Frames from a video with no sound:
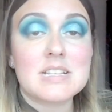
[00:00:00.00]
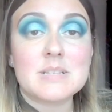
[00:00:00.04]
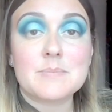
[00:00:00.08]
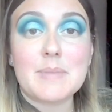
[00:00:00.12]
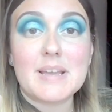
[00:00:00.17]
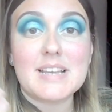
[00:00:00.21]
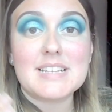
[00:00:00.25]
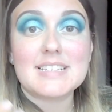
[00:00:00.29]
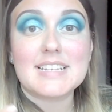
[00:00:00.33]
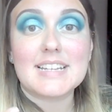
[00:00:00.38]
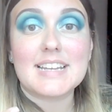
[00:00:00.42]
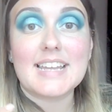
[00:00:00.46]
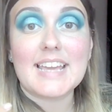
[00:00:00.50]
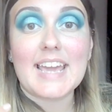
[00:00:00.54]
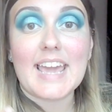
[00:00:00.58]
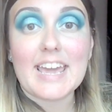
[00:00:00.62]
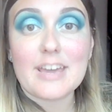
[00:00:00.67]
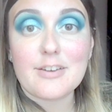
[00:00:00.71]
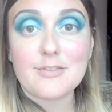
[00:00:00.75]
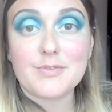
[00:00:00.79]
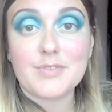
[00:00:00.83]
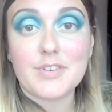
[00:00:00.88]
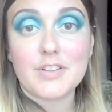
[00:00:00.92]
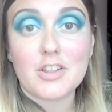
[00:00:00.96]
that is basically
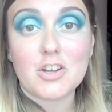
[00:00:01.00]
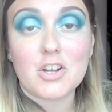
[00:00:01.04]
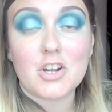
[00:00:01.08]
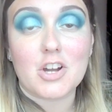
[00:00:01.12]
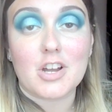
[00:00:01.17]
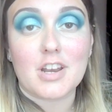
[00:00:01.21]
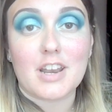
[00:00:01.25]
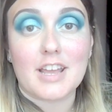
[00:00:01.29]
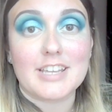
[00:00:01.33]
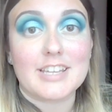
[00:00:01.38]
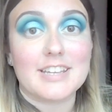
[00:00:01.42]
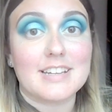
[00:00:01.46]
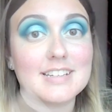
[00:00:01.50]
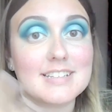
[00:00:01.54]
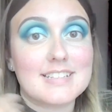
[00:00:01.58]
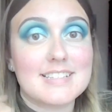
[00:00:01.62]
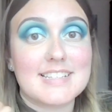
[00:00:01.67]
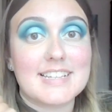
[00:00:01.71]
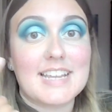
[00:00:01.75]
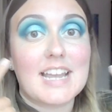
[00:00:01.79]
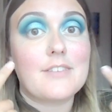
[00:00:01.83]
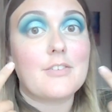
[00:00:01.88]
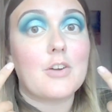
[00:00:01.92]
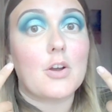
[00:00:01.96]
it for the colour. You can
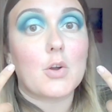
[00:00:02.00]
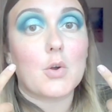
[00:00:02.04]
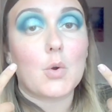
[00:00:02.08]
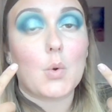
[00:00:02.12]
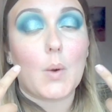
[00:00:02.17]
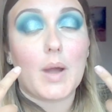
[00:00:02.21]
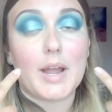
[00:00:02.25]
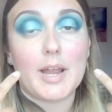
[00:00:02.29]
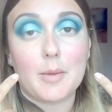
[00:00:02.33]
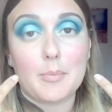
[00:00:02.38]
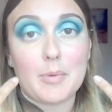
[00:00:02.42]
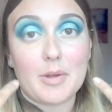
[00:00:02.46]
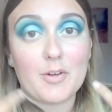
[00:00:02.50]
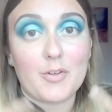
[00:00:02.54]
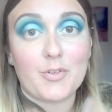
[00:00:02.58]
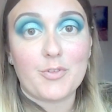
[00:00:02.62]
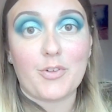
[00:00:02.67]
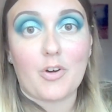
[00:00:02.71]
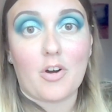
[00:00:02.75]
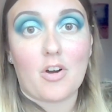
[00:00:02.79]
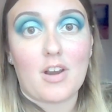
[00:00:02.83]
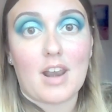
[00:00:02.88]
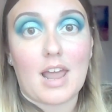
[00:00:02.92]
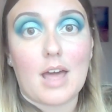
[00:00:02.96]
see I've got quite a bit of
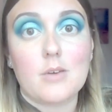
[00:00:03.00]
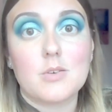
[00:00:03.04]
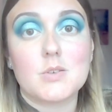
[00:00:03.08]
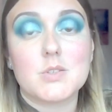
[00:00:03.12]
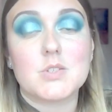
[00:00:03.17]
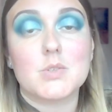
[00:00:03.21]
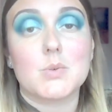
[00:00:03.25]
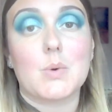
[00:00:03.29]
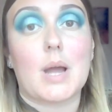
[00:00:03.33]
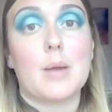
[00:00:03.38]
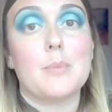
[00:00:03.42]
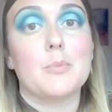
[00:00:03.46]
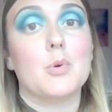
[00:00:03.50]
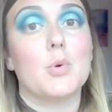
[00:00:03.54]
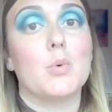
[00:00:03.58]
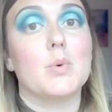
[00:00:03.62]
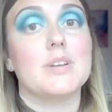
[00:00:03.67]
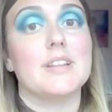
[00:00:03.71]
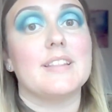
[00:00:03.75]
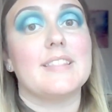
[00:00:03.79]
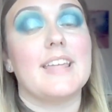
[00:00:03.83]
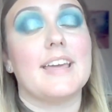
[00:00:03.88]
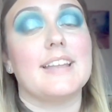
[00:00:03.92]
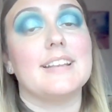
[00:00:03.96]
fallout, so I'm
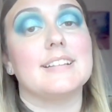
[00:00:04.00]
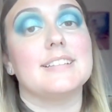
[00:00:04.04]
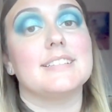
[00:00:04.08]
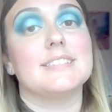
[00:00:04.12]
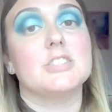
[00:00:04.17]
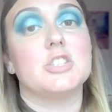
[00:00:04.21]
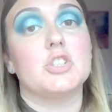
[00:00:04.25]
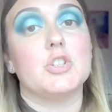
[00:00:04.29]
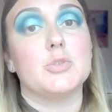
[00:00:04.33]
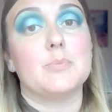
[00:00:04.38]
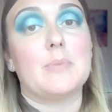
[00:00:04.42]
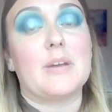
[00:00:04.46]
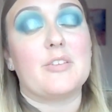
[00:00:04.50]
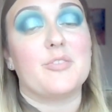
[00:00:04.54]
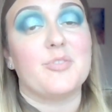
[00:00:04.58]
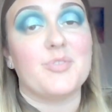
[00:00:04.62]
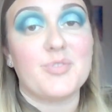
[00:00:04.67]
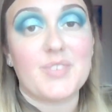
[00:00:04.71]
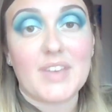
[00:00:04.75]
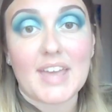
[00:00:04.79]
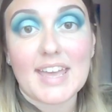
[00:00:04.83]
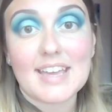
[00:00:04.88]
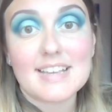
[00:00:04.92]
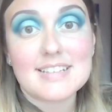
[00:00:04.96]
going to then do my
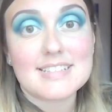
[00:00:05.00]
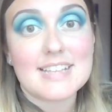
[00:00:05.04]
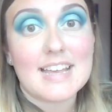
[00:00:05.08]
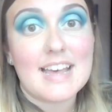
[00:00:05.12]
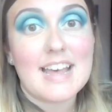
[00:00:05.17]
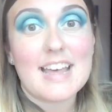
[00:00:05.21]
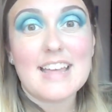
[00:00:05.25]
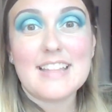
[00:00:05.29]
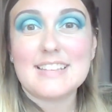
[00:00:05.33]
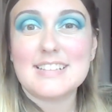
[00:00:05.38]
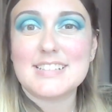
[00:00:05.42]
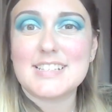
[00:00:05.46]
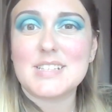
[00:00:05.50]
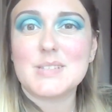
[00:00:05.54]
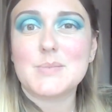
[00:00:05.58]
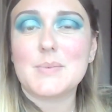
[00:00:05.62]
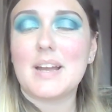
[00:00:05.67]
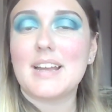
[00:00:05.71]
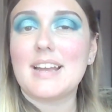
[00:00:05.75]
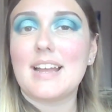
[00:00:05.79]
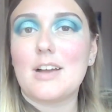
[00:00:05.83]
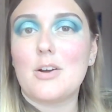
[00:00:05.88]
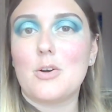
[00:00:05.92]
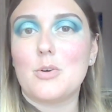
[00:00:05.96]
face. This is
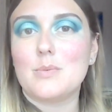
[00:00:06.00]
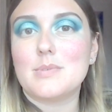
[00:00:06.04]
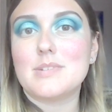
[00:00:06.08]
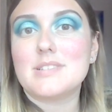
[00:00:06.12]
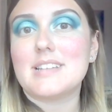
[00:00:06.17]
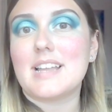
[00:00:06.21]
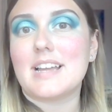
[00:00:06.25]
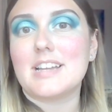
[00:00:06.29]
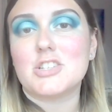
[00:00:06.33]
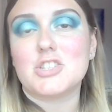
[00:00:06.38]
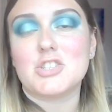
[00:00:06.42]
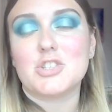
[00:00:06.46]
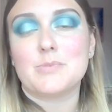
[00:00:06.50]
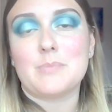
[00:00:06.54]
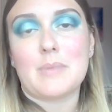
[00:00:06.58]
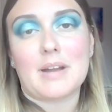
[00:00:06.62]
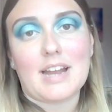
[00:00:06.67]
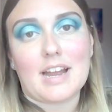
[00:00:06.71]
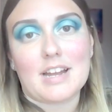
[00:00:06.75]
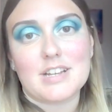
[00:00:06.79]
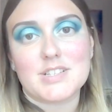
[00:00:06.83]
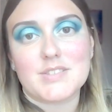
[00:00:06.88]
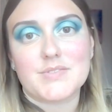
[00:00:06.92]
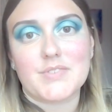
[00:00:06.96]
why I always like doing
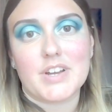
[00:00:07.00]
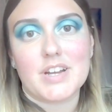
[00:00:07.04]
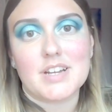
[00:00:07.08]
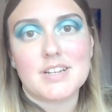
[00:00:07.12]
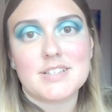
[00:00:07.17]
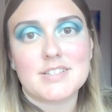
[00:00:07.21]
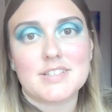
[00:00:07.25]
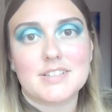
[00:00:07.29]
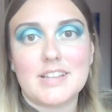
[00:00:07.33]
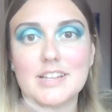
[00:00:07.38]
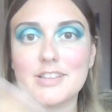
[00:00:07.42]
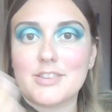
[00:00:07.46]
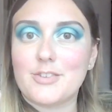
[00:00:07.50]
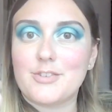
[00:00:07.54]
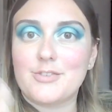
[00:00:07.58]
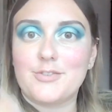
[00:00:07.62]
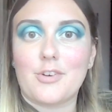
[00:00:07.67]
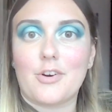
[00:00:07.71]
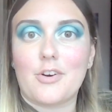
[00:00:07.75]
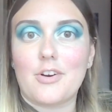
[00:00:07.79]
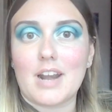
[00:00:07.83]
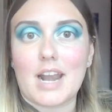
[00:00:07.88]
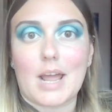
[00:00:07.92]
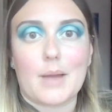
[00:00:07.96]
my eyes first, so then the
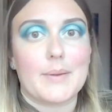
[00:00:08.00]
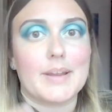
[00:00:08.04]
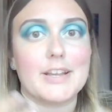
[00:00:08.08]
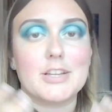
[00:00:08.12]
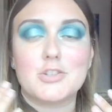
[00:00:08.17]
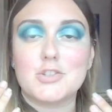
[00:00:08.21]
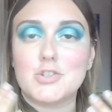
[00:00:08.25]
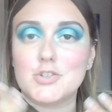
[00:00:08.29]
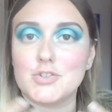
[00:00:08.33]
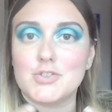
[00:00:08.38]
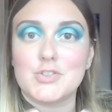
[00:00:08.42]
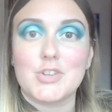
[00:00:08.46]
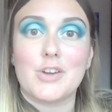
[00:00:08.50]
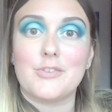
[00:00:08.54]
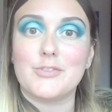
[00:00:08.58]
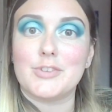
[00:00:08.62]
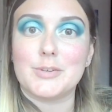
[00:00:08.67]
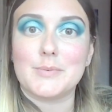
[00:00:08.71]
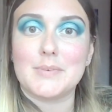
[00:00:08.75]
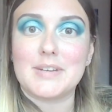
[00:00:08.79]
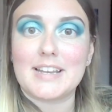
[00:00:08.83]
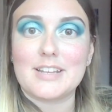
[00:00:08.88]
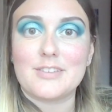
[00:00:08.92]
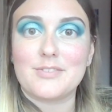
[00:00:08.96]
fallout, it does not
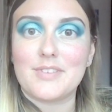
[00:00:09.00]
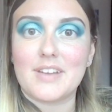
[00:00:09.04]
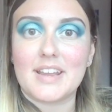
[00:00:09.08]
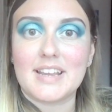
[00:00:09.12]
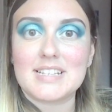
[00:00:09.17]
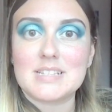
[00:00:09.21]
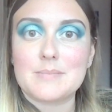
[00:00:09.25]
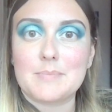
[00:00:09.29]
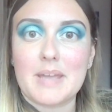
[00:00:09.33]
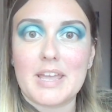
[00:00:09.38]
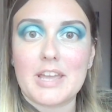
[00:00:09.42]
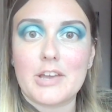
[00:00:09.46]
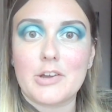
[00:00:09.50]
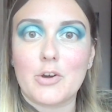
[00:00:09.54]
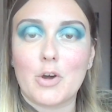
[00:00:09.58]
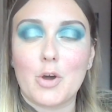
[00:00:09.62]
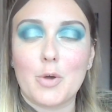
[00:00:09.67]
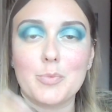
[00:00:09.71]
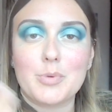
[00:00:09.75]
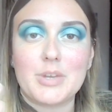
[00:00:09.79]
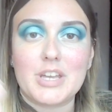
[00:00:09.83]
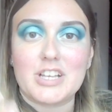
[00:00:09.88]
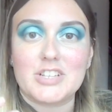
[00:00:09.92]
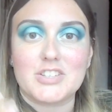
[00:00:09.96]
ruin any face
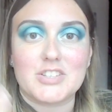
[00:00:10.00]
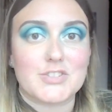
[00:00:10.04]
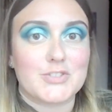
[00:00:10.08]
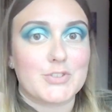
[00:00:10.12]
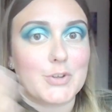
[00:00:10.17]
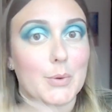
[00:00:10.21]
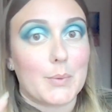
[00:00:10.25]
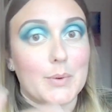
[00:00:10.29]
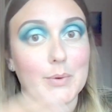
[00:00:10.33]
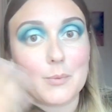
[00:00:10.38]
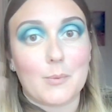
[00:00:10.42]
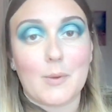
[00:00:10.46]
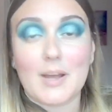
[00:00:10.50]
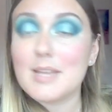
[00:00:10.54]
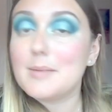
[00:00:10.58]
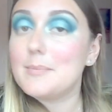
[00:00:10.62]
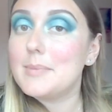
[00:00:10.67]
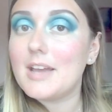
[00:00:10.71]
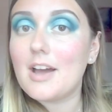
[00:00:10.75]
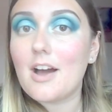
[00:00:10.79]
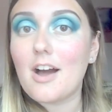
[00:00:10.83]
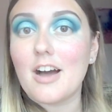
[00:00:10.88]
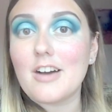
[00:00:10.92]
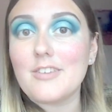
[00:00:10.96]
makeup. You can just go and
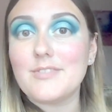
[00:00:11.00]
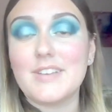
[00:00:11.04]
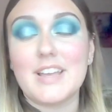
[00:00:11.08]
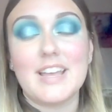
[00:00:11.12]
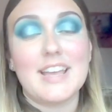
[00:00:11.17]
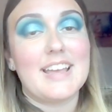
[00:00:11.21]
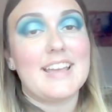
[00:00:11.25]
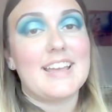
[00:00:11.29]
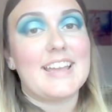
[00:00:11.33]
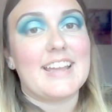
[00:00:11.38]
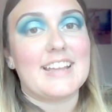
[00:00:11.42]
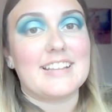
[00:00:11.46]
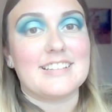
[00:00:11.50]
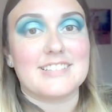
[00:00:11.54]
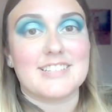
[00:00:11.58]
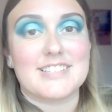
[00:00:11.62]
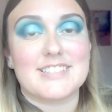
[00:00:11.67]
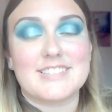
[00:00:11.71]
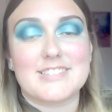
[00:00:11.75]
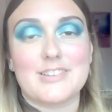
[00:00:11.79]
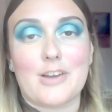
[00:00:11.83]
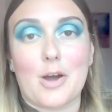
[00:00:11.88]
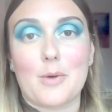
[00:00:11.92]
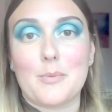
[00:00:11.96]
wipe it off and
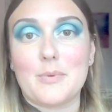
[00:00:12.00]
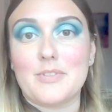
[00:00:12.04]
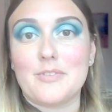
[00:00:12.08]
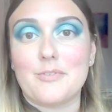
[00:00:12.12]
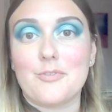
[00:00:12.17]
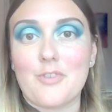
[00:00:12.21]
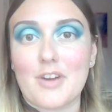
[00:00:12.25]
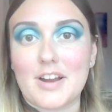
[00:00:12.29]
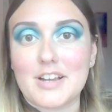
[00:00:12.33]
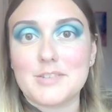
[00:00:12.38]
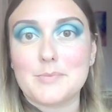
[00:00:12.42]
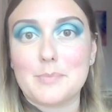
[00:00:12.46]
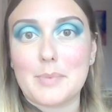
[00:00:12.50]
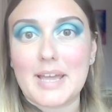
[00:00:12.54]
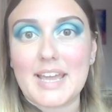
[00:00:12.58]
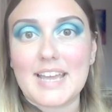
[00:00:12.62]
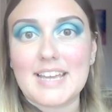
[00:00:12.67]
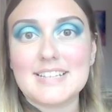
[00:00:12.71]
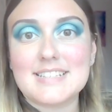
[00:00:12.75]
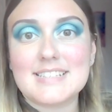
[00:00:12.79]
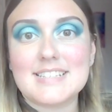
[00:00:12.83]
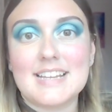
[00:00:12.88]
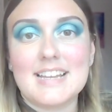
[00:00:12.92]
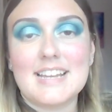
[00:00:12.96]
just start with a fresh
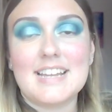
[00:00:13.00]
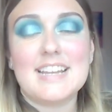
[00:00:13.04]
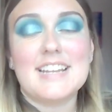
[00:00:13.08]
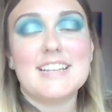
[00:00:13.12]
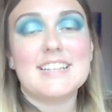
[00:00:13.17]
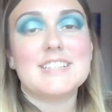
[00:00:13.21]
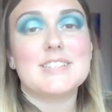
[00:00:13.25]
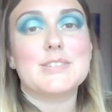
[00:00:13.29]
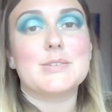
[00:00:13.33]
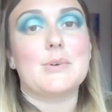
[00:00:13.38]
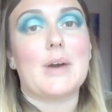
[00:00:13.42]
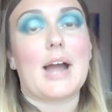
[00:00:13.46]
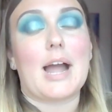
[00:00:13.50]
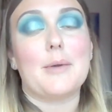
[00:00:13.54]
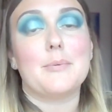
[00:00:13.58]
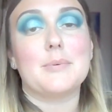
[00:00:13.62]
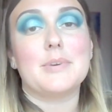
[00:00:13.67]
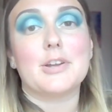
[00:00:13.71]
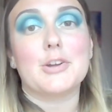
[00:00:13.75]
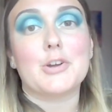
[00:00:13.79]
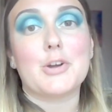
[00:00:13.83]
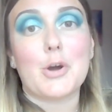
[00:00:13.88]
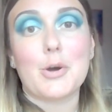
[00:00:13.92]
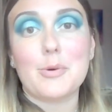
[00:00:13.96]
base. So I'm
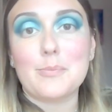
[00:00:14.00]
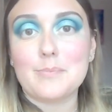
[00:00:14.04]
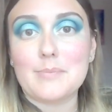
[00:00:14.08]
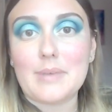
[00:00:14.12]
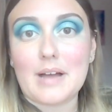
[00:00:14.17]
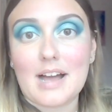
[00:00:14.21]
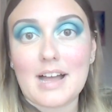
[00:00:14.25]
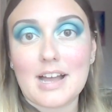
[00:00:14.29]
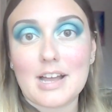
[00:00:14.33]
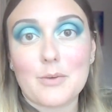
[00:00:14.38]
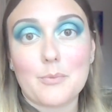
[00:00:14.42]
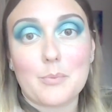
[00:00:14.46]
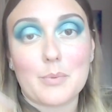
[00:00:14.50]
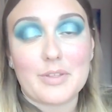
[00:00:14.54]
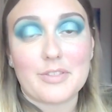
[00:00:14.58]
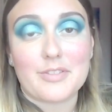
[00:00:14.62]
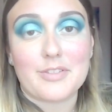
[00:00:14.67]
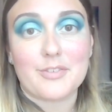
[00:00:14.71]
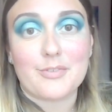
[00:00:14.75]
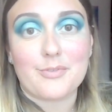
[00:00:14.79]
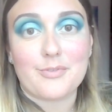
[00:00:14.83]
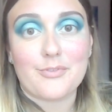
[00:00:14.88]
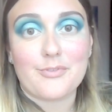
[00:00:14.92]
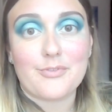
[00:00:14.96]
going to come back
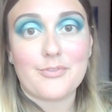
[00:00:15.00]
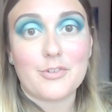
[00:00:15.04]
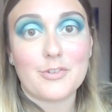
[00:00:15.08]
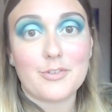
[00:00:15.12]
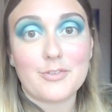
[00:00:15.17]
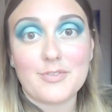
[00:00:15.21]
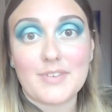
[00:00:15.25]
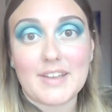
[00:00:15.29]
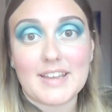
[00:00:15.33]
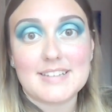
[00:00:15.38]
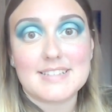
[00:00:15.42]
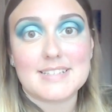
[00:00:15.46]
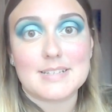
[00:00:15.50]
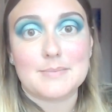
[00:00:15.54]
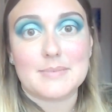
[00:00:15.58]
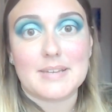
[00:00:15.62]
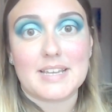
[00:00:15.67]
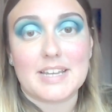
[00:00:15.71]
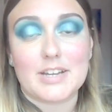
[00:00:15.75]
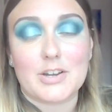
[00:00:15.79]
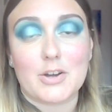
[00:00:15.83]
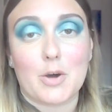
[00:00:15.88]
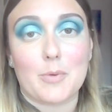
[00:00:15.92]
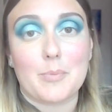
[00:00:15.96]
with a full face of
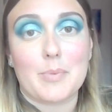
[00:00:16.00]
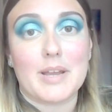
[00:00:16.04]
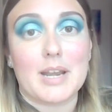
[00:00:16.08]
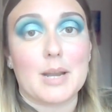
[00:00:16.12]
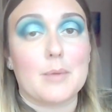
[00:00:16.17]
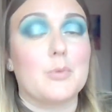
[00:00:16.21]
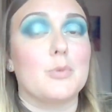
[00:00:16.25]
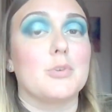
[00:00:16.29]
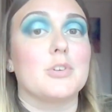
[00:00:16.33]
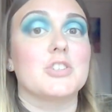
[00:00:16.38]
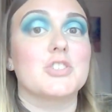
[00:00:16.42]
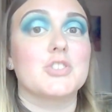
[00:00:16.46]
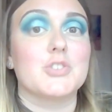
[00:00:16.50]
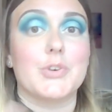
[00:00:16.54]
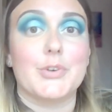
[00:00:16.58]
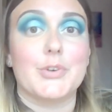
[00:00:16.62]
makeup, and I'm going to